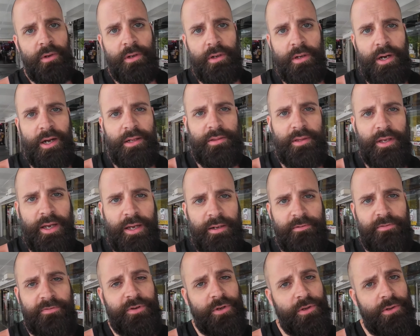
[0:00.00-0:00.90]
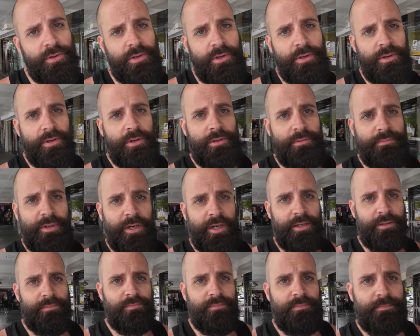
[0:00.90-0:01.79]
Got that field goal,
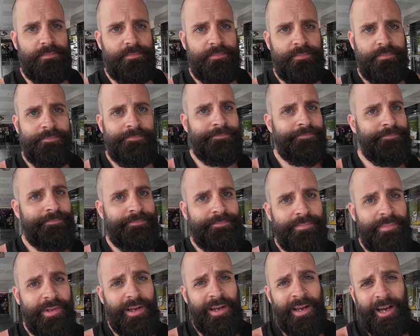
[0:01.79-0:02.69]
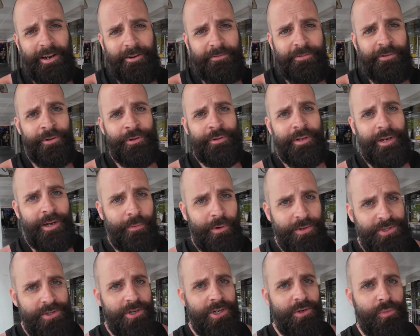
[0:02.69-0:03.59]
but I had a feeling that it
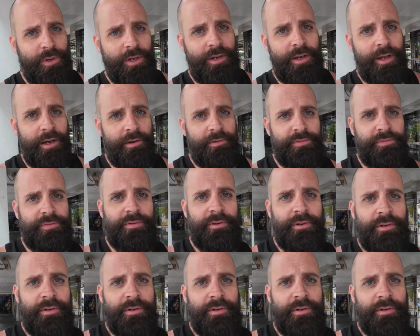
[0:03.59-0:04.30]
wasn't going to be enough.